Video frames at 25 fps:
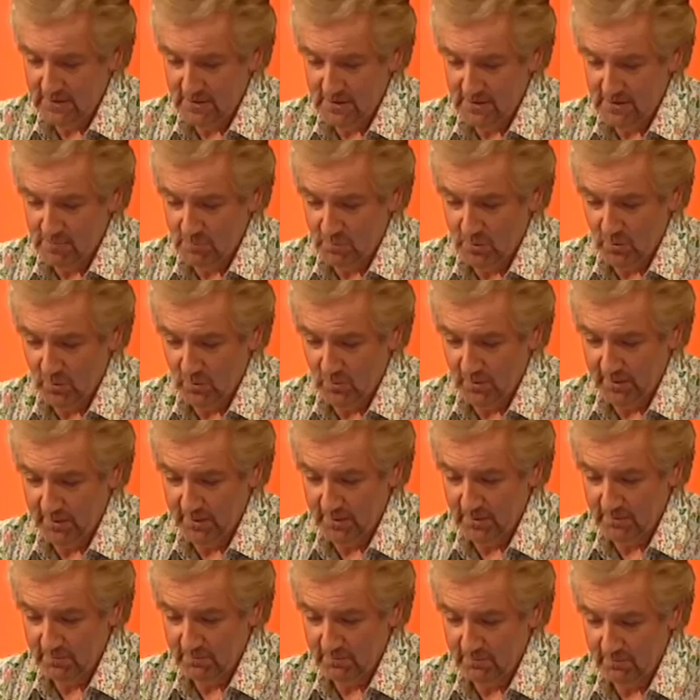This is
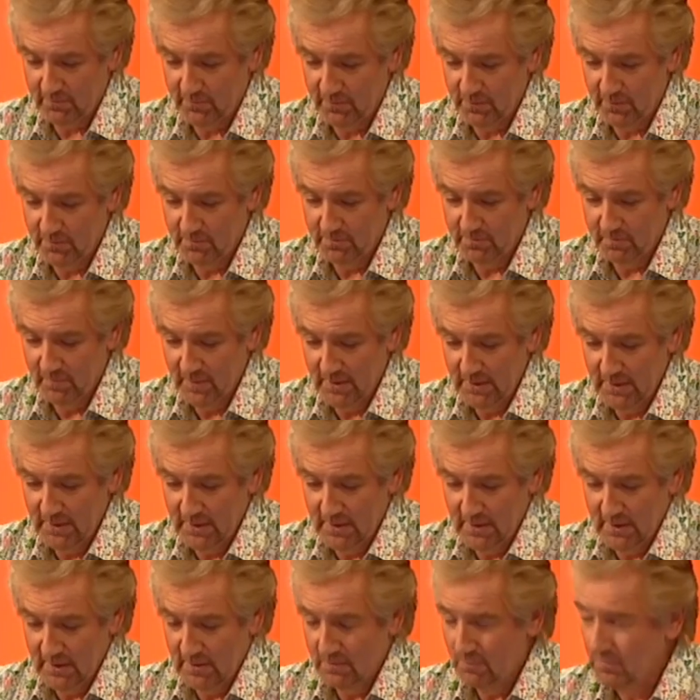appalling, Phil.
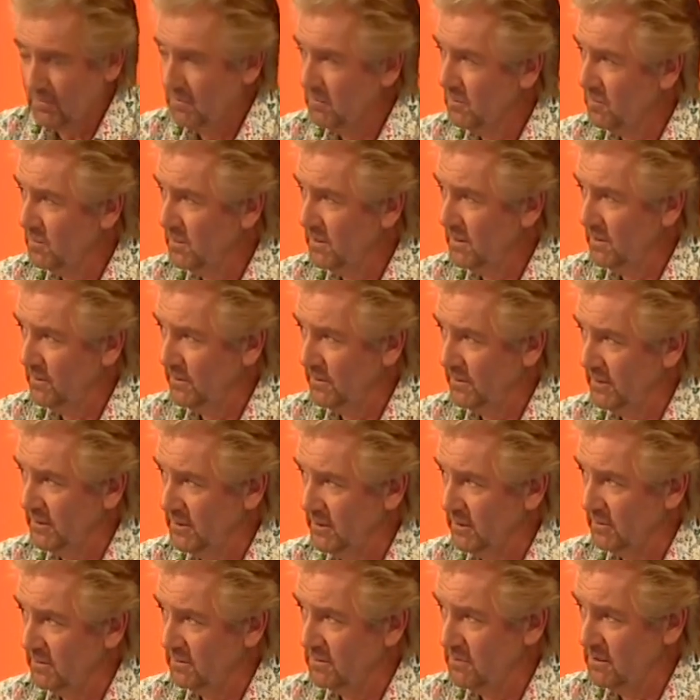What do you want
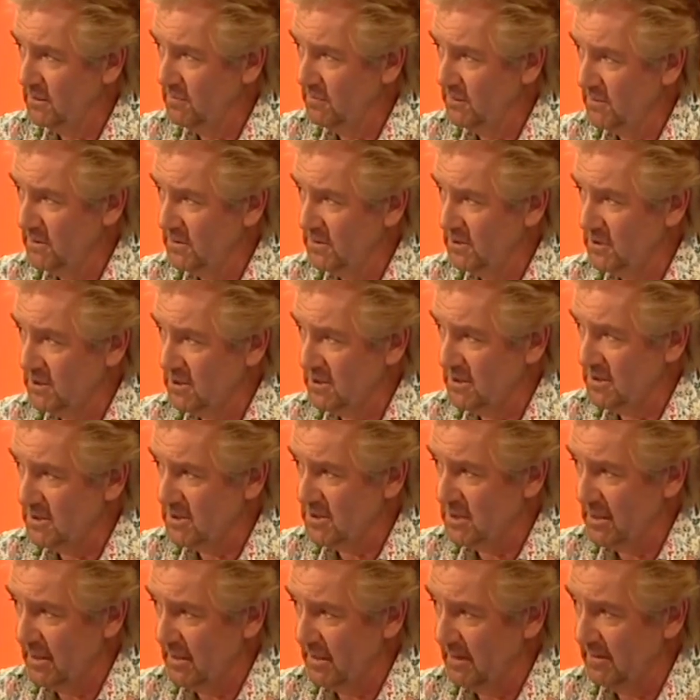to do? Do you want to just
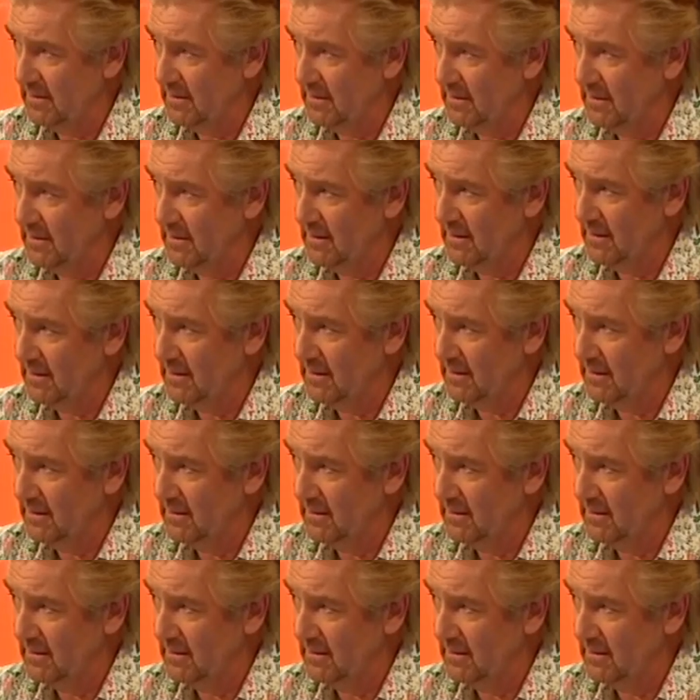decide that